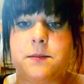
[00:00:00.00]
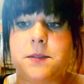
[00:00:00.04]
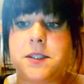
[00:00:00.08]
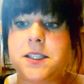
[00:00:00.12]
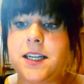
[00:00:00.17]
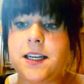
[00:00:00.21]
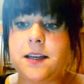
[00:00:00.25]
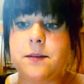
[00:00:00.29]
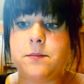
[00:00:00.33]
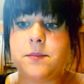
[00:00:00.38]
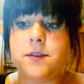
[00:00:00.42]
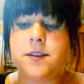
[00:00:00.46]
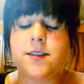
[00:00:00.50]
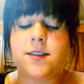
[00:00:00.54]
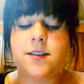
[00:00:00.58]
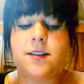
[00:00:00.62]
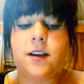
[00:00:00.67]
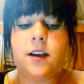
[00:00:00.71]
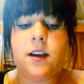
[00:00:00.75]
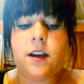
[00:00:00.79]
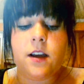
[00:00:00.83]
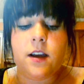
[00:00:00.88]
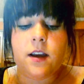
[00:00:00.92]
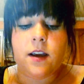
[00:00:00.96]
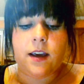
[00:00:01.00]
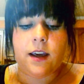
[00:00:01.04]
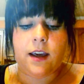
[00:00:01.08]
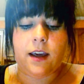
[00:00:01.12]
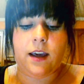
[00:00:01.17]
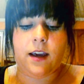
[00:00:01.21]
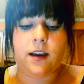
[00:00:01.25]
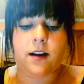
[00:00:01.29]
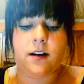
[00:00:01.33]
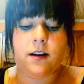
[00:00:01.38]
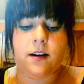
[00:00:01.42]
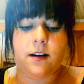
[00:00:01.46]
tips
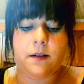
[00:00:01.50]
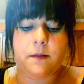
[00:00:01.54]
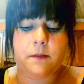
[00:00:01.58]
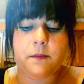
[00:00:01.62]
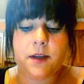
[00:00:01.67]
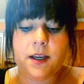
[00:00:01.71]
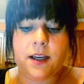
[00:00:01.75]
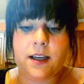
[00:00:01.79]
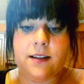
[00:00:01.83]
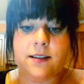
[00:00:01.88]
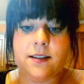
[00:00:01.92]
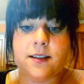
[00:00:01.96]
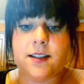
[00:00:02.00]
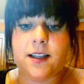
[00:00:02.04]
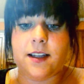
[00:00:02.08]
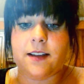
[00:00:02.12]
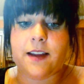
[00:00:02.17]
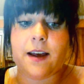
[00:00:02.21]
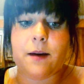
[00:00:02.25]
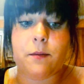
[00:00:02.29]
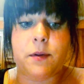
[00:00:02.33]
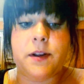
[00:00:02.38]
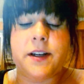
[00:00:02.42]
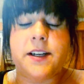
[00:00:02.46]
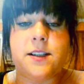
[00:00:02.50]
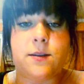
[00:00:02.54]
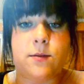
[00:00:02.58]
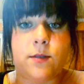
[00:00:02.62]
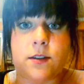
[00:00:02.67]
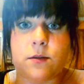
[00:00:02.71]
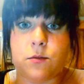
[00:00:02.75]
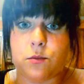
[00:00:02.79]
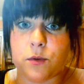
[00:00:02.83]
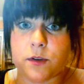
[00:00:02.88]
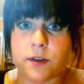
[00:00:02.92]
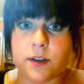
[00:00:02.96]
and hints that that place
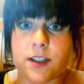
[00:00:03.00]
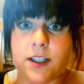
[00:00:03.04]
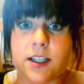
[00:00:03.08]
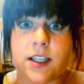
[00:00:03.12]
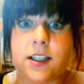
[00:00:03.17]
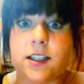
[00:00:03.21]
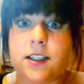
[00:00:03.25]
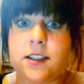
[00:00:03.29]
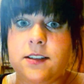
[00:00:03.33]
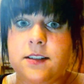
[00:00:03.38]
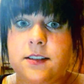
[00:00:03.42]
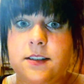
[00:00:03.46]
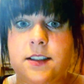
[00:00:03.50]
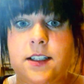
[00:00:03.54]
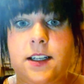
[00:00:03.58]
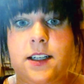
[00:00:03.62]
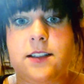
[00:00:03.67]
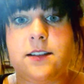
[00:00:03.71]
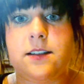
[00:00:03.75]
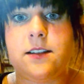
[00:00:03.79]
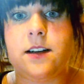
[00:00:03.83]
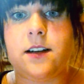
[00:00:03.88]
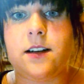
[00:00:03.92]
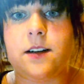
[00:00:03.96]
was really good at